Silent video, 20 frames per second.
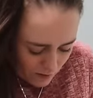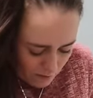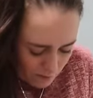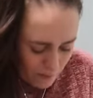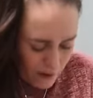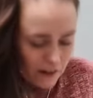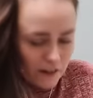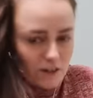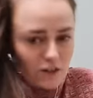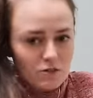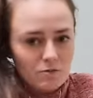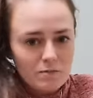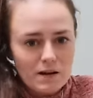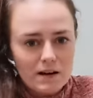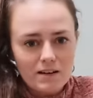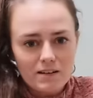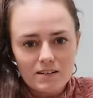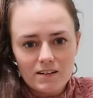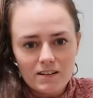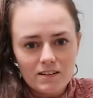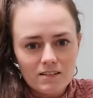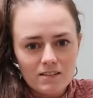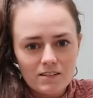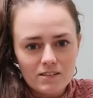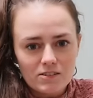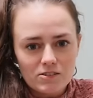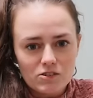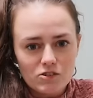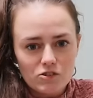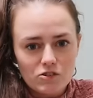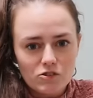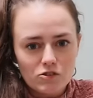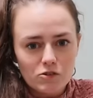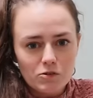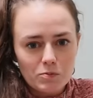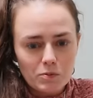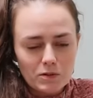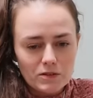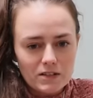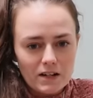My Humira needle is
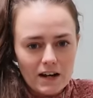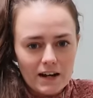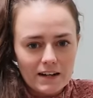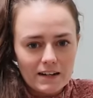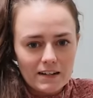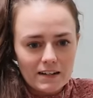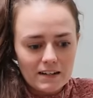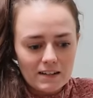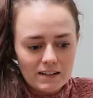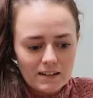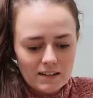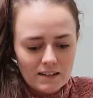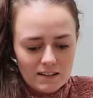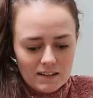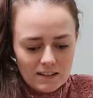super tiny.